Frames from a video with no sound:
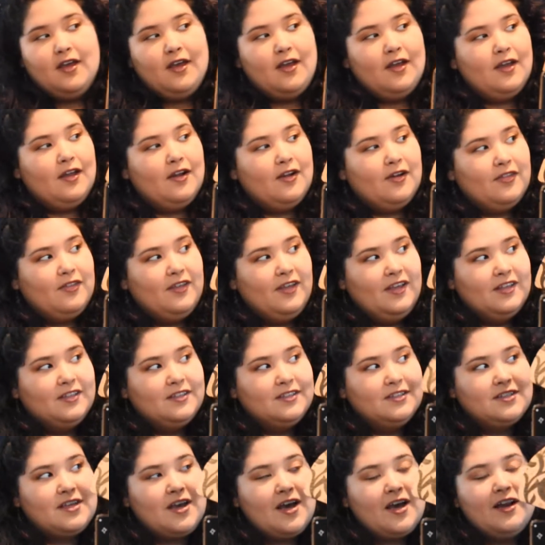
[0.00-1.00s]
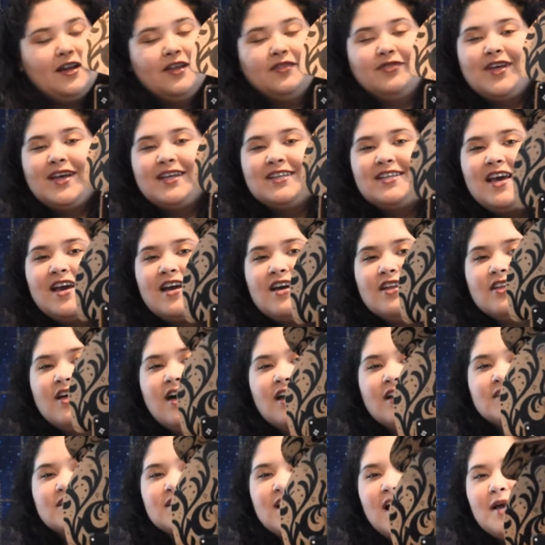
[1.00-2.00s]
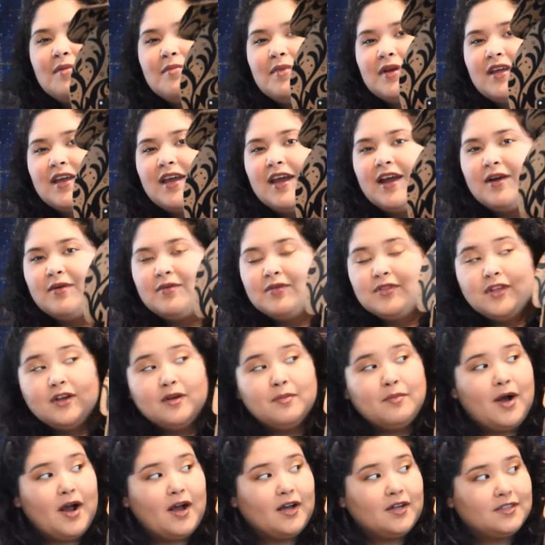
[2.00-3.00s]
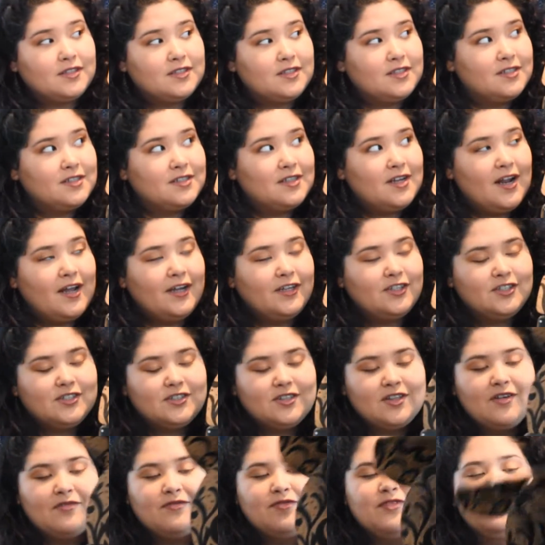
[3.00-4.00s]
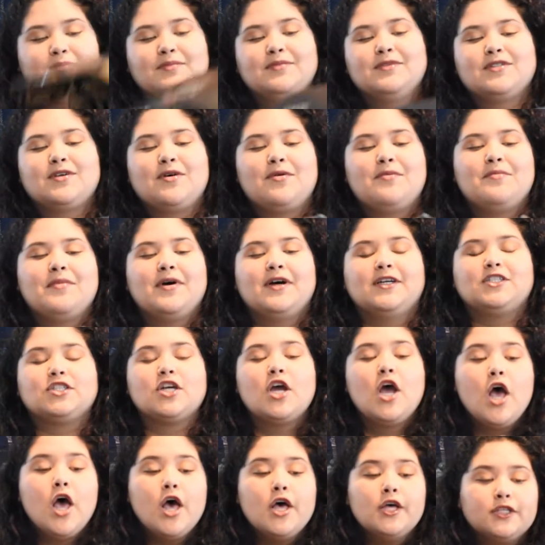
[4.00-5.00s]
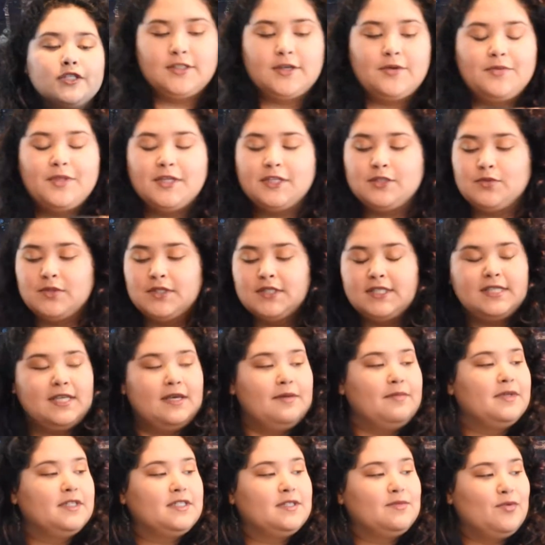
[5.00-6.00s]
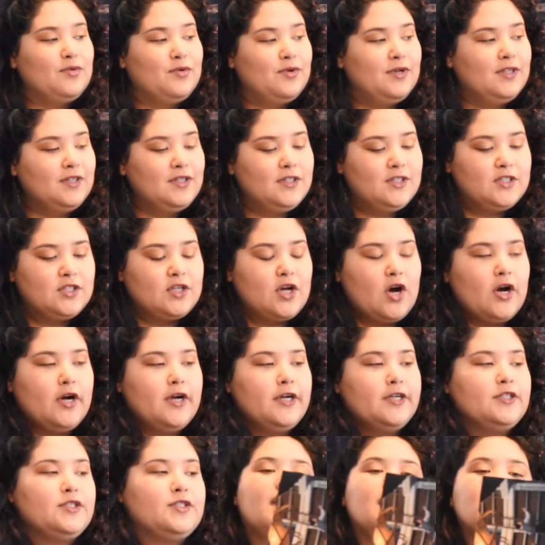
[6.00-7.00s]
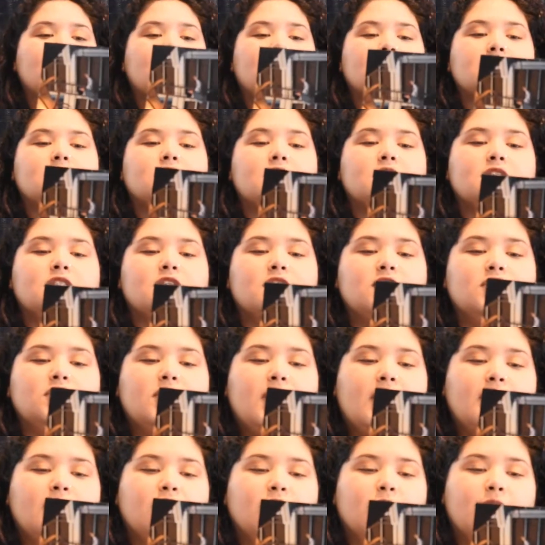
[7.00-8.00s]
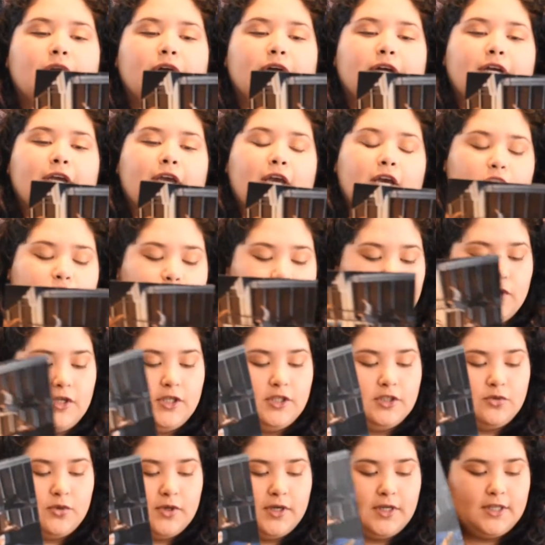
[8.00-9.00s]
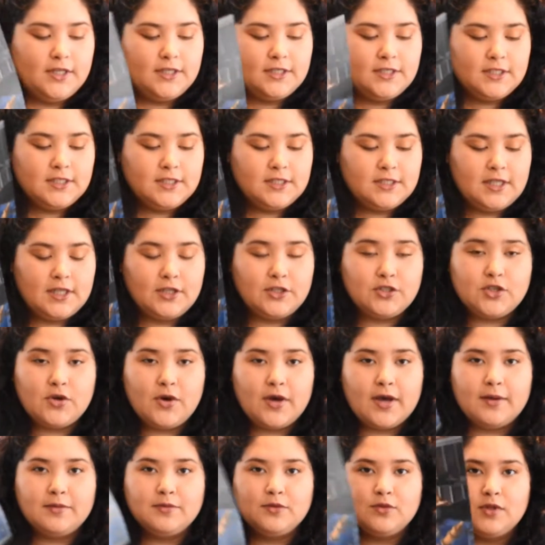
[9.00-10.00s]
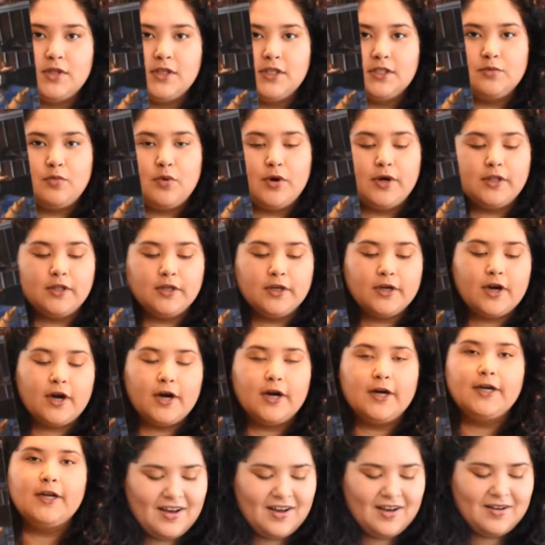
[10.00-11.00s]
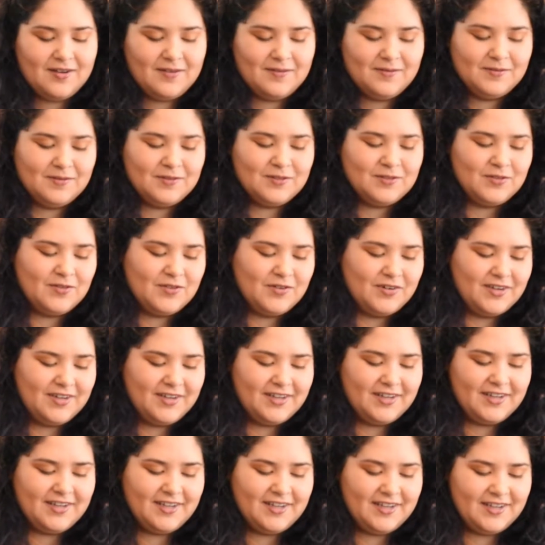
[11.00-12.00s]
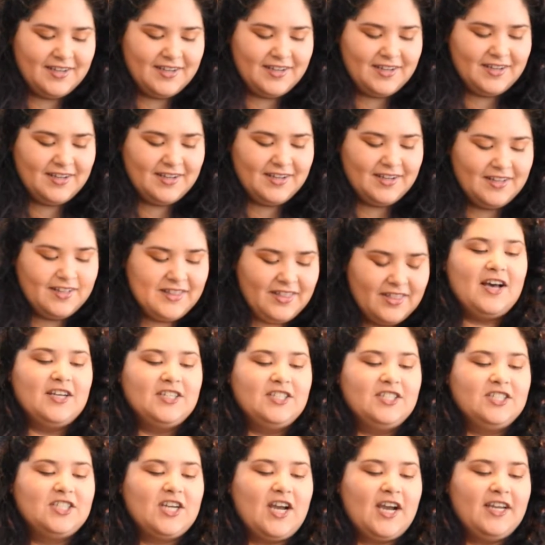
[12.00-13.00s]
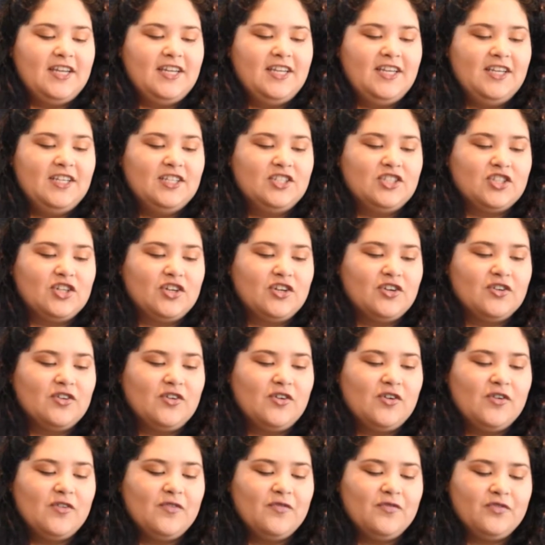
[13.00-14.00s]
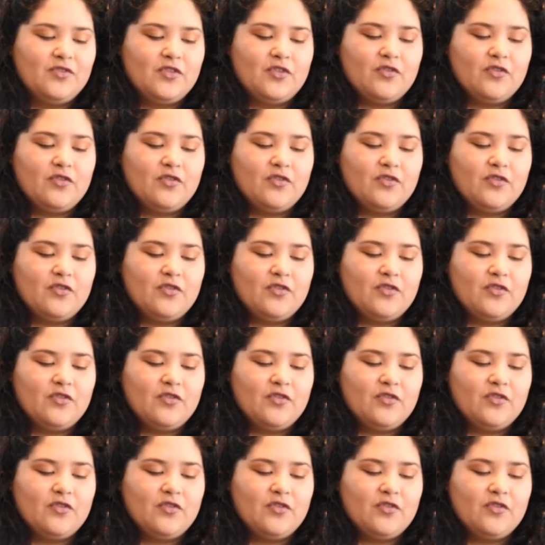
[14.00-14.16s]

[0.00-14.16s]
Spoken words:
And on the inside, they take a lot of time and care with their boxes, and I just love them so much. So this one's theme is Moon and Stars, and this is the January 2020. So it comes with a spoiler card. Comes with a shiny journal.